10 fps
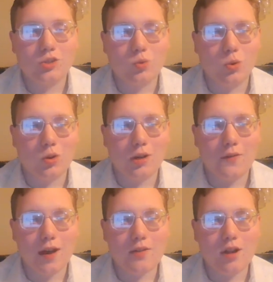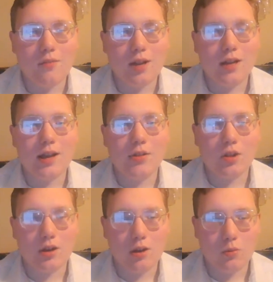$25 bid, now
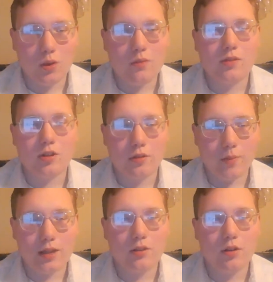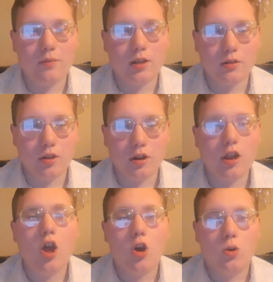$30. We even 30, make it 30 bid on 30.
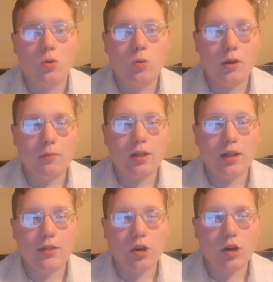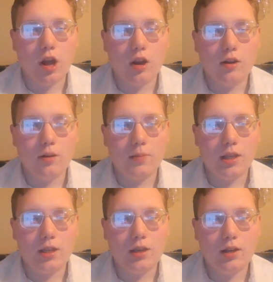Who wouldn't have been that $30
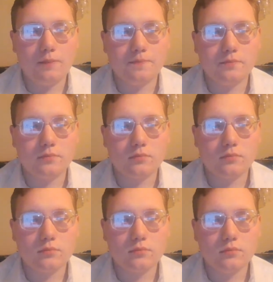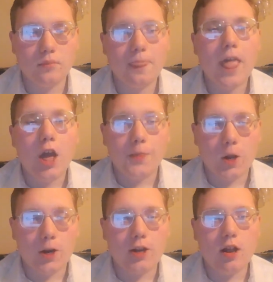bid?
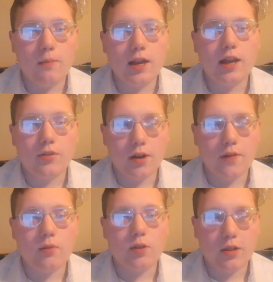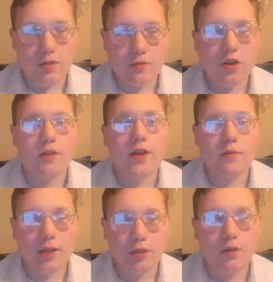$30 bid, now 35. We give 35 to
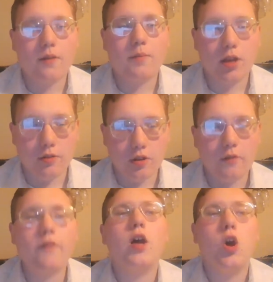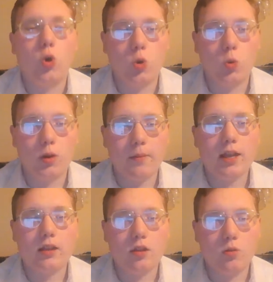make 30 bid on 35. Who would
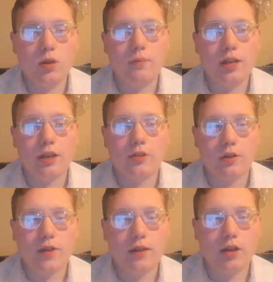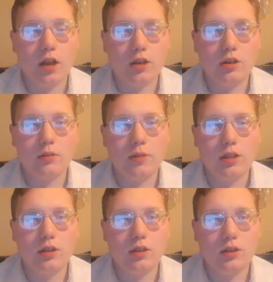have bid that $35
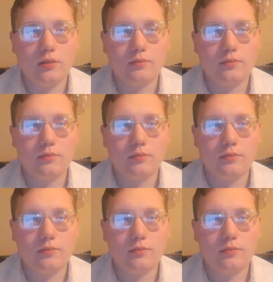bid?"